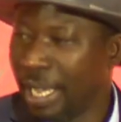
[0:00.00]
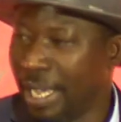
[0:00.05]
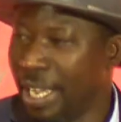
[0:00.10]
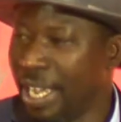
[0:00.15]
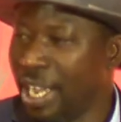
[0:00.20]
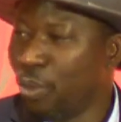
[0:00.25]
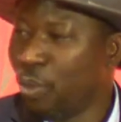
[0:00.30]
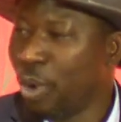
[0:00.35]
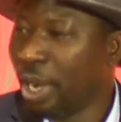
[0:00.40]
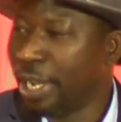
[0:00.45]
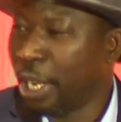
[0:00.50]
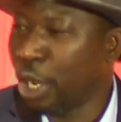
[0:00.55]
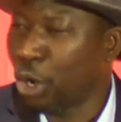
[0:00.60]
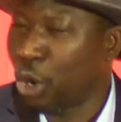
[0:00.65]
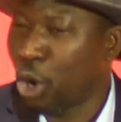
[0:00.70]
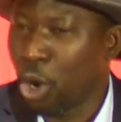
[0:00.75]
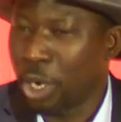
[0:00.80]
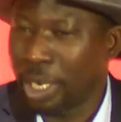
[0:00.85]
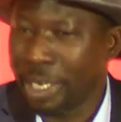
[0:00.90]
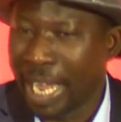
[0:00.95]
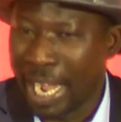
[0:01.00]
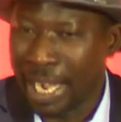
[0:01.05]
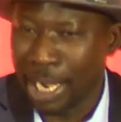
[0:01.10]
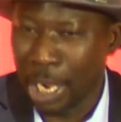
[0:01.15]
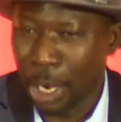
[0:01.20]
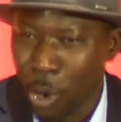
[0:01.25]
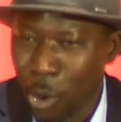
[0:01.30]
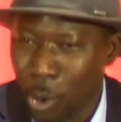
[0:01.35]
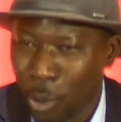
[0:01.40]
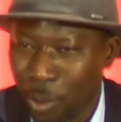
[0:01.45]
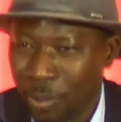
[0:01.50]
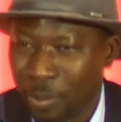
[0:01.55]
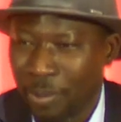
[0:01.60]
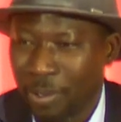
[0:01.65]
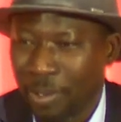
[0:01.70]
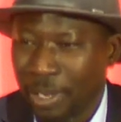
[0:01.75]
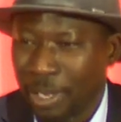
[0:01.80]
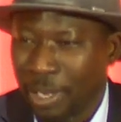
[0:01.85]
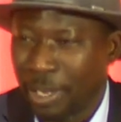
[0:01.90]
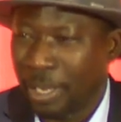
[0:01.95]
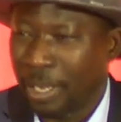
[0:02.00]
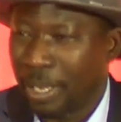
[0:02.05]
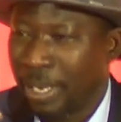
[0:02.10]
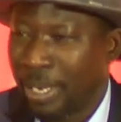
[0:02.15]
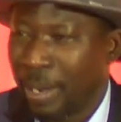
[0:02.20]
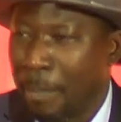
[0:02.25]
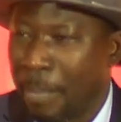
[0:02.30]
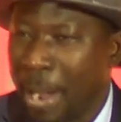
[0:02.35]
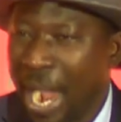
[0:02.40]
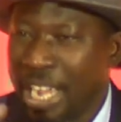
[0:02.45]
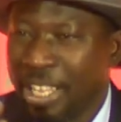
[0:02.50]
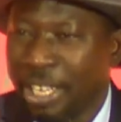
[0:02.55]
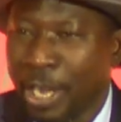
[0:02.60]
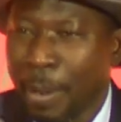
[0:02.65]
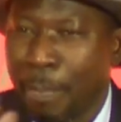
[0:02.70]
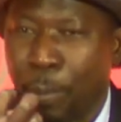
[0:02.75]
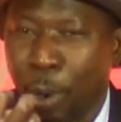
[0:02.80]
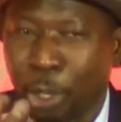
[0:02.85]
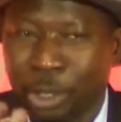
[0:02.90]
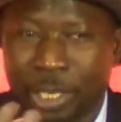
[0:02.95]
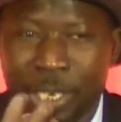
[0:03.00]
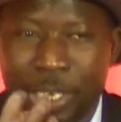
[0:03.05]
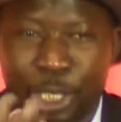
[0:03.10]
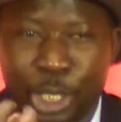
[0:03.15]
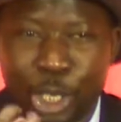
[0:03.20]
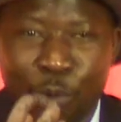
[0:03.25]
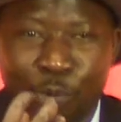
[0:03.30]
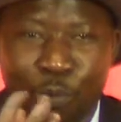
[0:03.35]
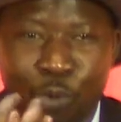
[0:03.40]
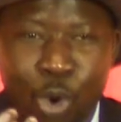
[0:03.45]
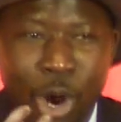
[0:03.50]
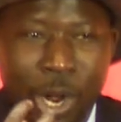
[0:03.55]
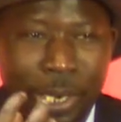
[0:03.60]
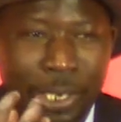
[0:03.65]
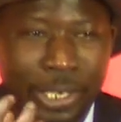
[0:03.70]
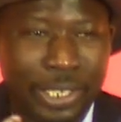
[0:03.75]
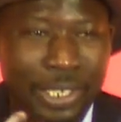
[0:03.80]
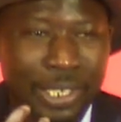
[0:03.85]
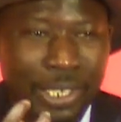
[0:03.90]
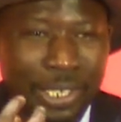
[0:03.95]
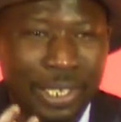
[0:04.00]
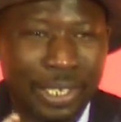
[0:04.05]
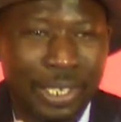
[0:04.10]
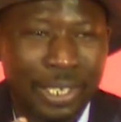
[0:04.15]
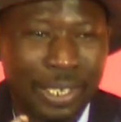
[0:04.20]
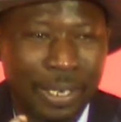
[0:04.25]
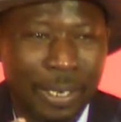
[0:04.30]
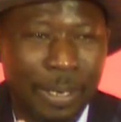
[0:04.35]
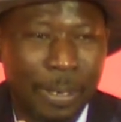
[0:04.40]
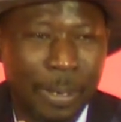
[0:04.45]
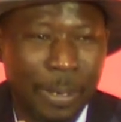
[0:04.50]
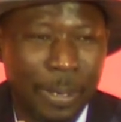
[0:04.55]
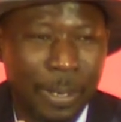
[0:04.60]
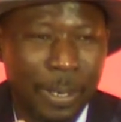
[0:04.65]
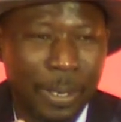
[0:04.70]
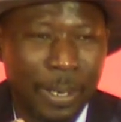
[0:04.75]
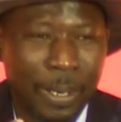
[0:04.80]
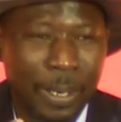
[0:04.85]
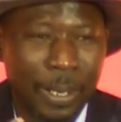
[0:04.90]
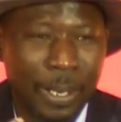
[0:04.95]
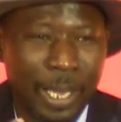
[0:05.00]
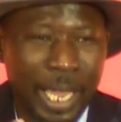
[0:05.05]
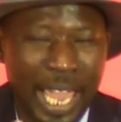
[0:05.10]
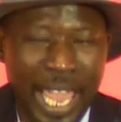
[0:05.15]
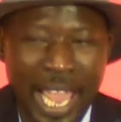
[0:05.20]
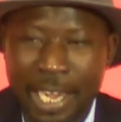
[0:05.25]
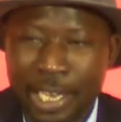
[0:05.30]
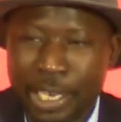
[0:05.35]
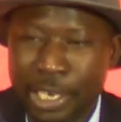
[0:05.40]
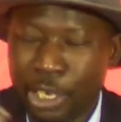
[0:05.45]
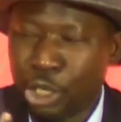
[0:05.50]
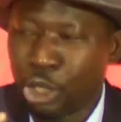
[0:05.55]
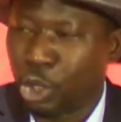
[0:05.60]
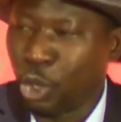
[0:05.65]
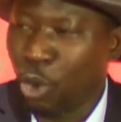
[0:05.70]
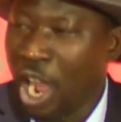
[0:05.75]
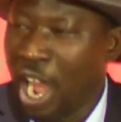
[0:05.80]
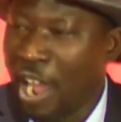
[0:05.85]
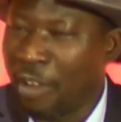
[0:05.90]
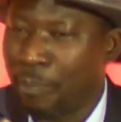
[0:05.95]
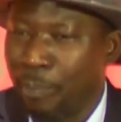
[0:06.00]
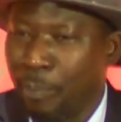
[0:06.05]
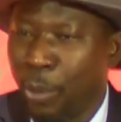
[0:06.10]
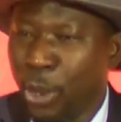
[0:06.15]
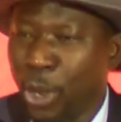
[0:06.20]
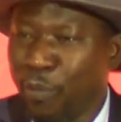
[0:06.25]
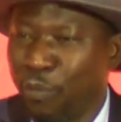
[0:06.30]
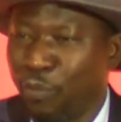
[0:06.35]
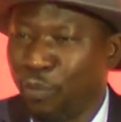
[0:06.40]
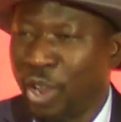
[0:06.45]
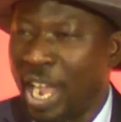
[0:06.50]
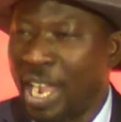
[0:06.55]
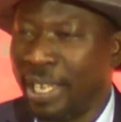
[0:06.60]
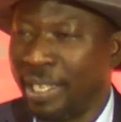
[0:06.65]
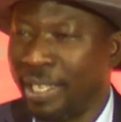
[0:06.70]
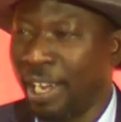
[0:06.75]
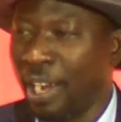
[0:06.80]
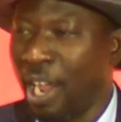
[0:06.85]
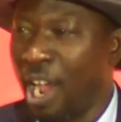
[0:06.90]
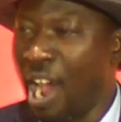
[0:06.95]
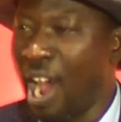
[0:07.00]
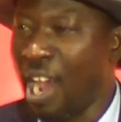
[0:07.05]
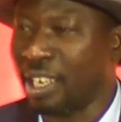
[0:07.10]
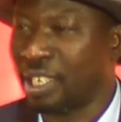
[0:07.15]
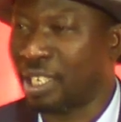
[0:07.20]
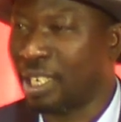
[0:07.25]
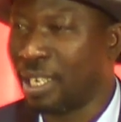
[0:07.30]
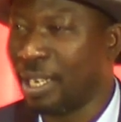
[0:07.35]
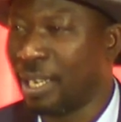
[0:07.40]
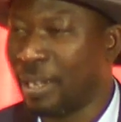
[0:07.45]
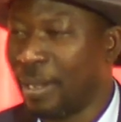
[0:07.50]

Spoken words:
in what they call dankaro, the binary potency of words. Elders who have purified their hearts,